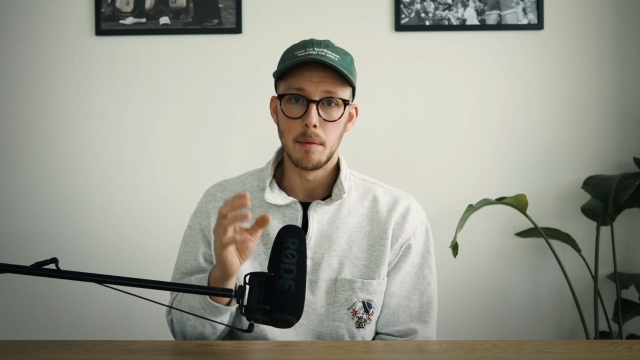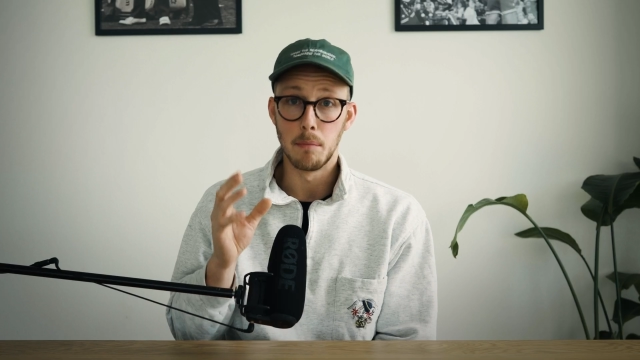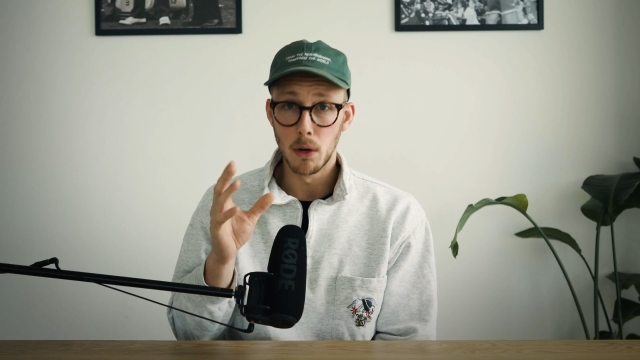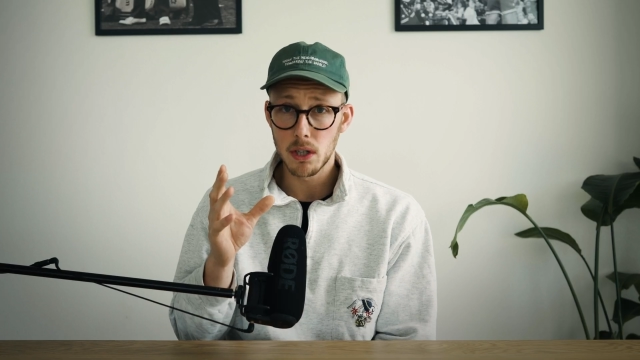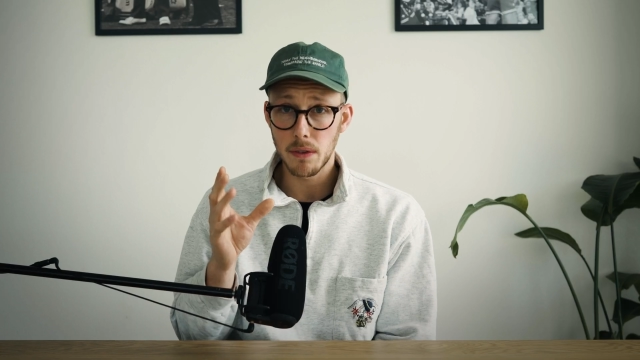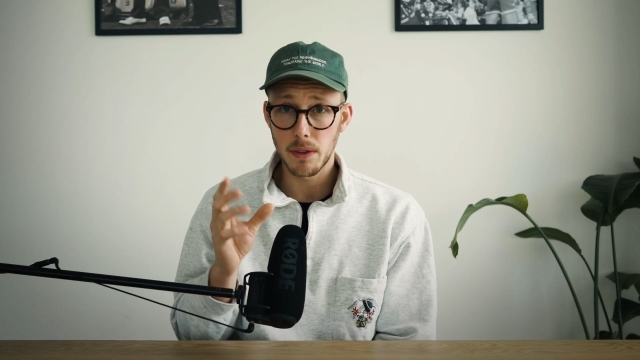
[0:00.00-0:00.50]

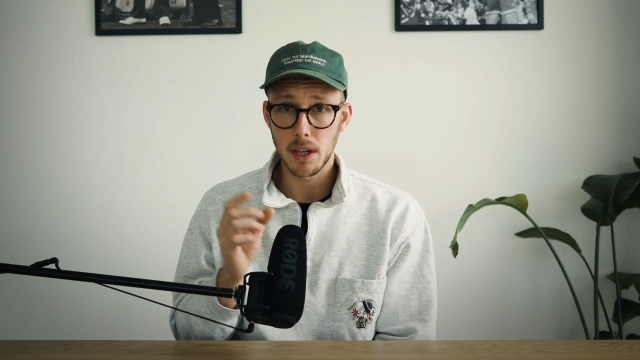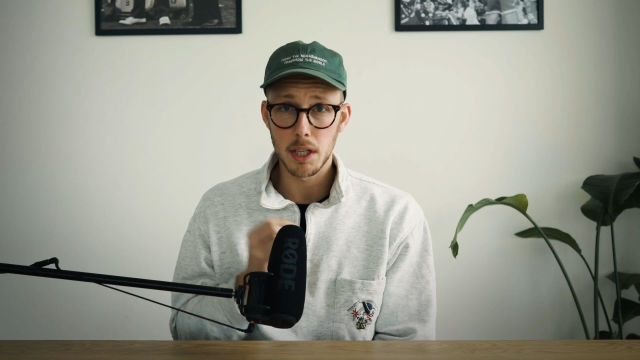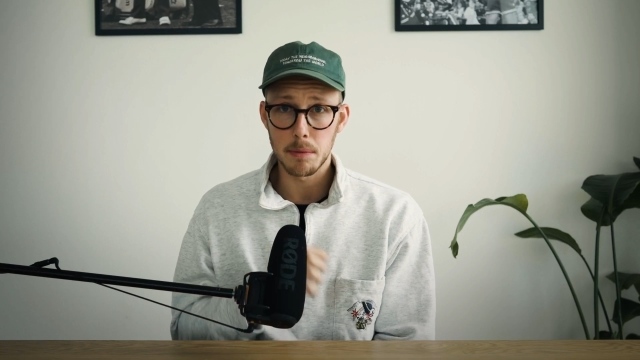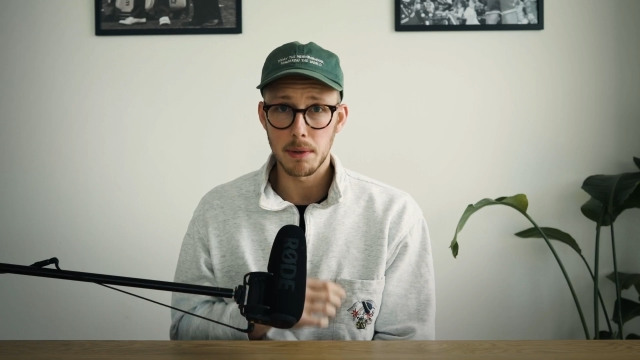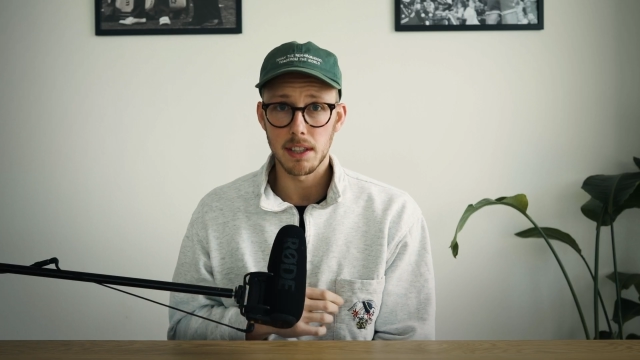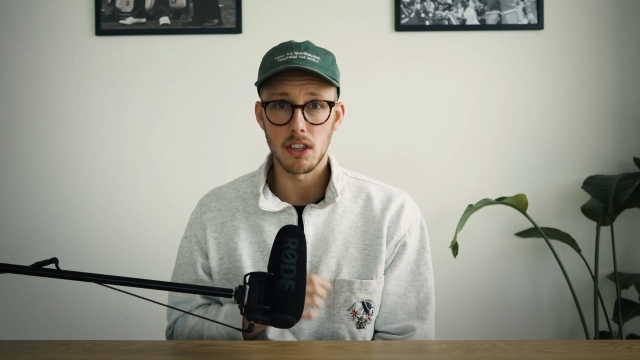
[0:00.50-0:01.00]
Most of the
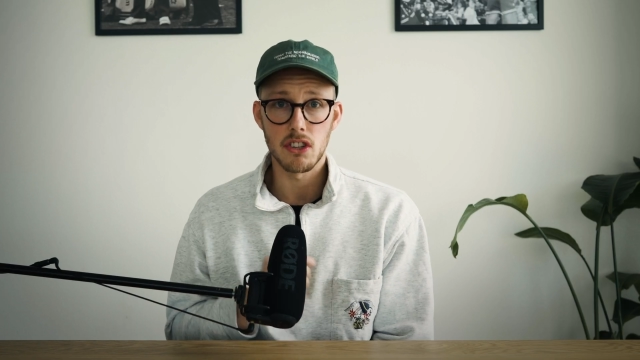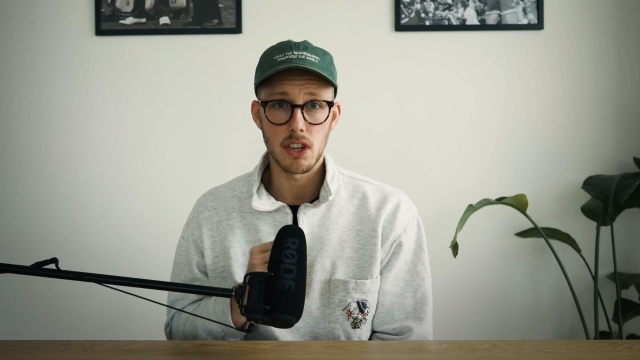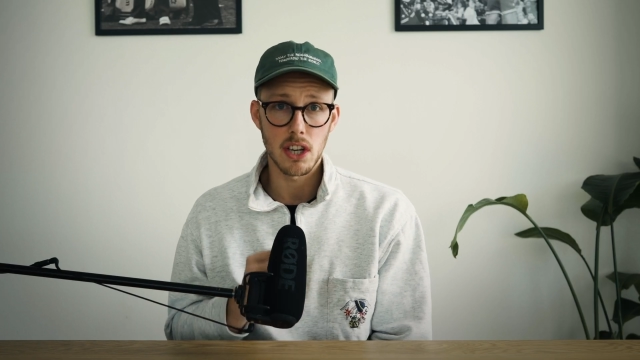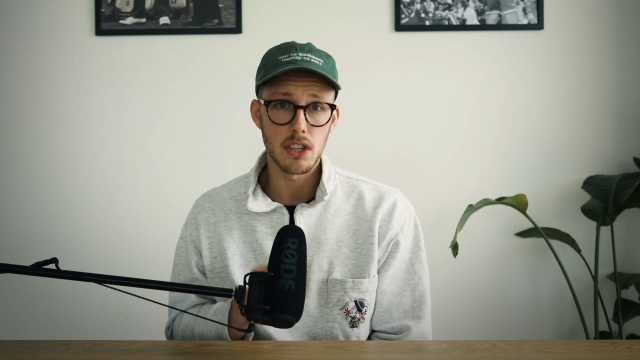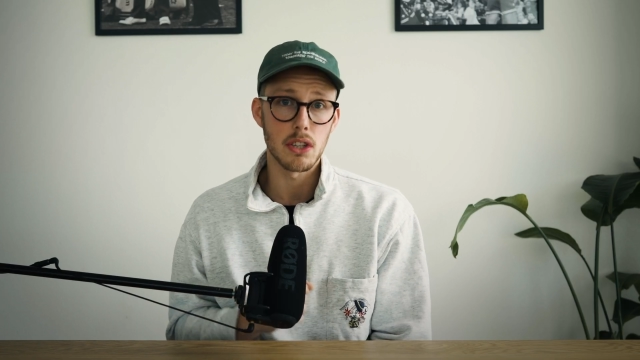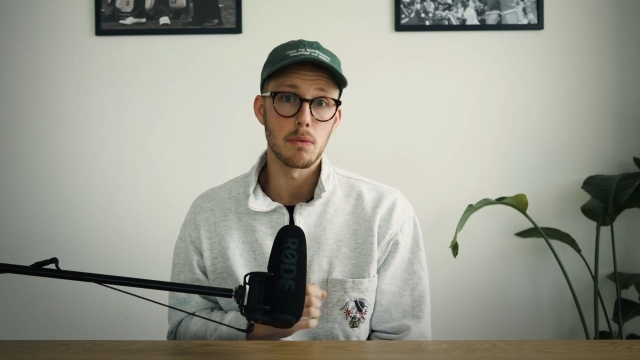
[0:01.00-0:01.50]
unexpected
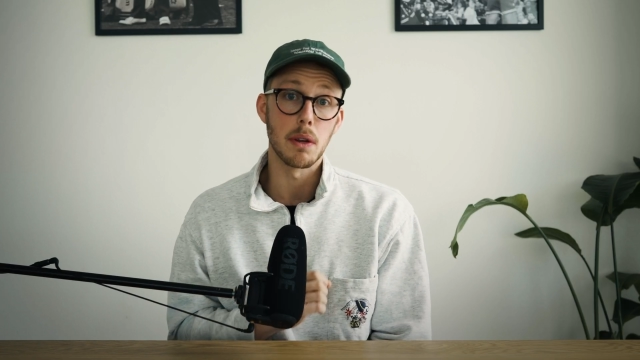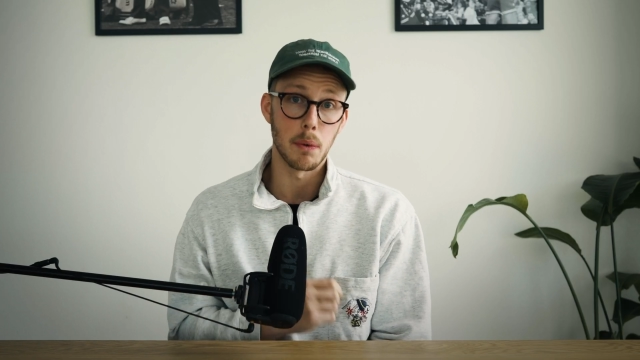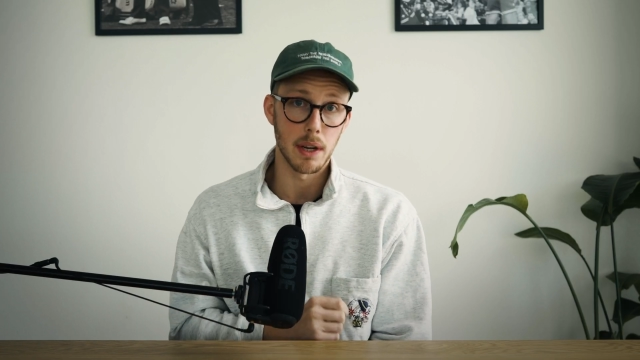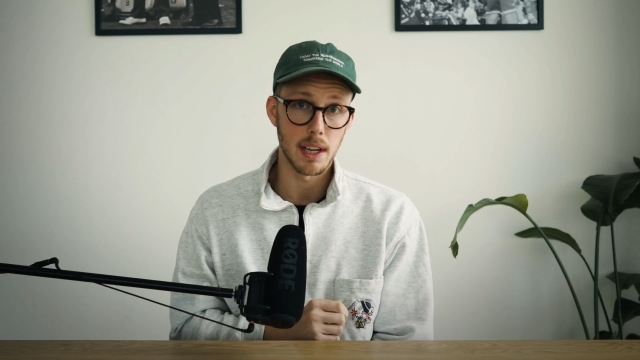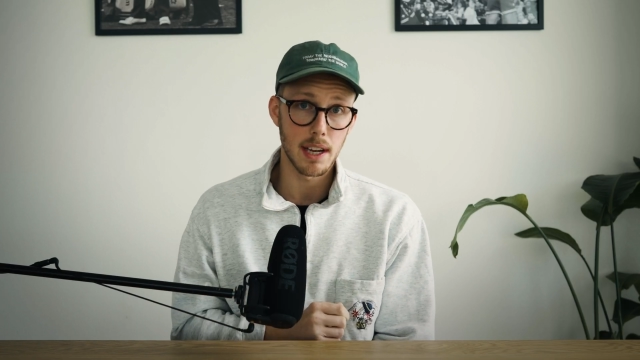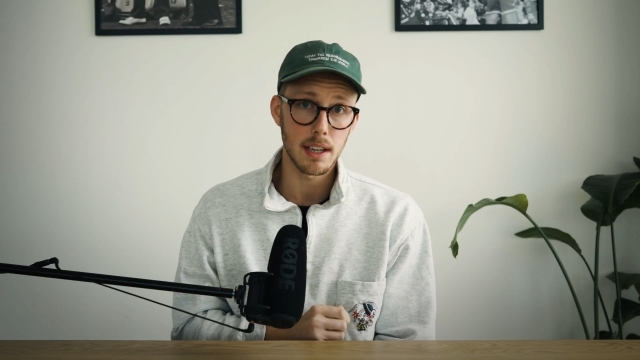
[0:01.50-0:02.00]
changes we
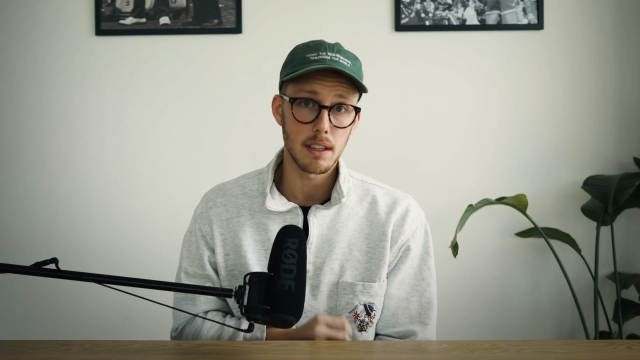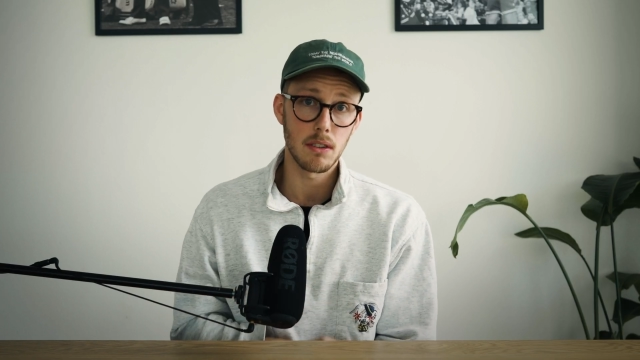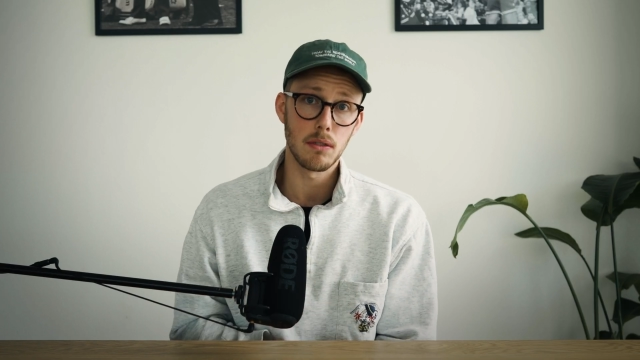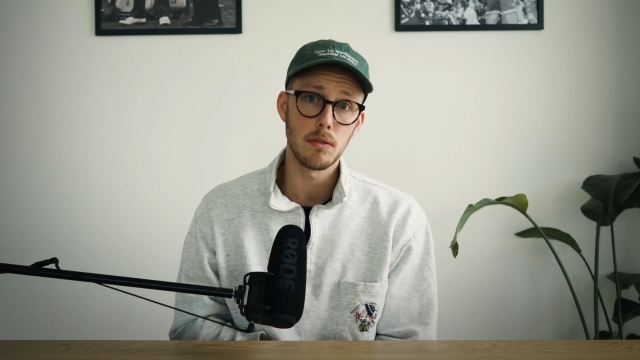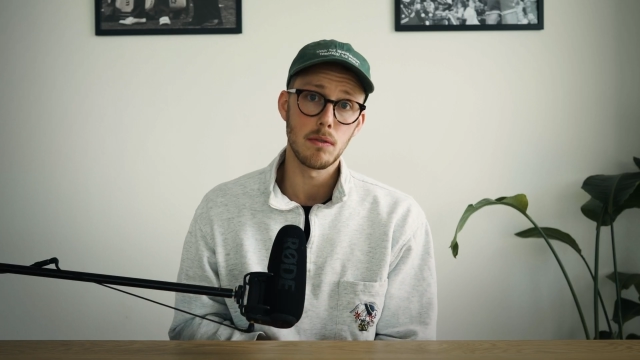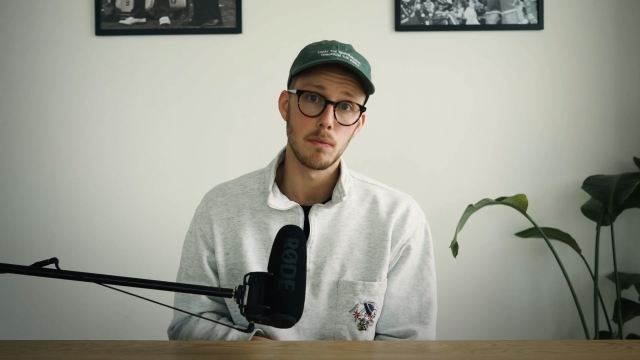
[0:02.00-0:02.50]
react to